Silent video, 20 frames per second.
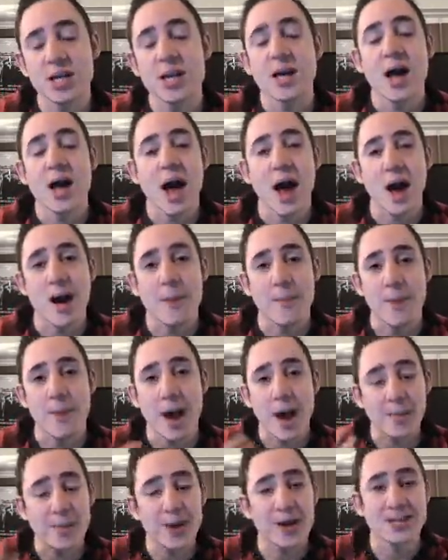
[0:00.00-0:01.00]
I
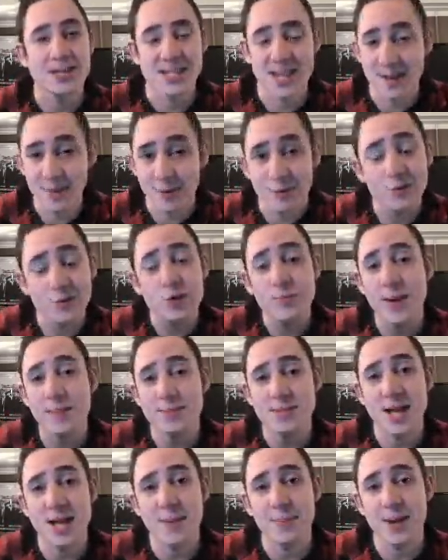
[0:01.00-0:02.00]
personally have a few maps that
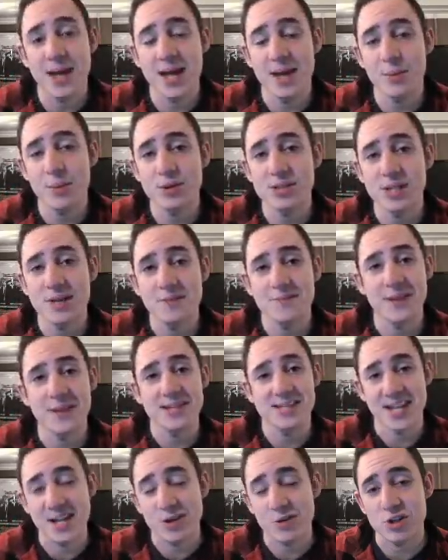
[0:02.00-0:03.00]
I play him on defense,
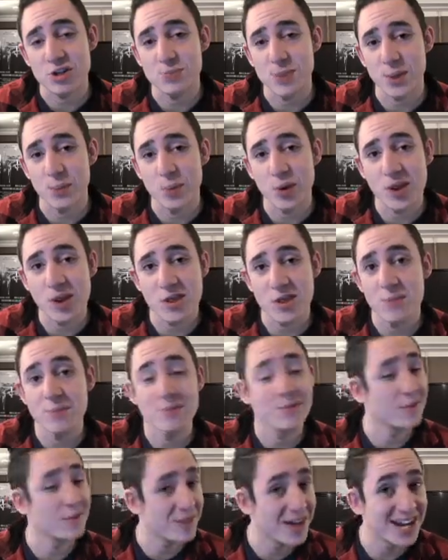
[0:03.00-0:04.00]
Icarus being one of them,
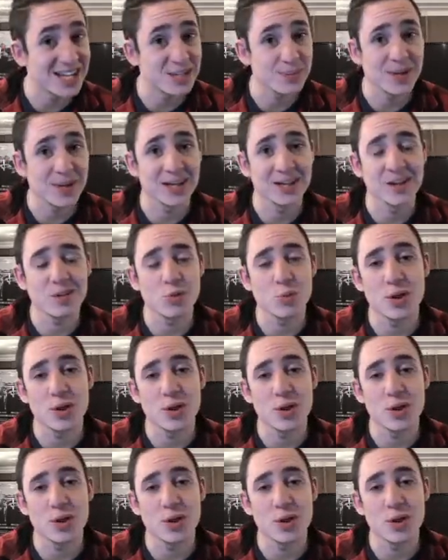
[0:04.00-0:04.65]
Favelas being another one.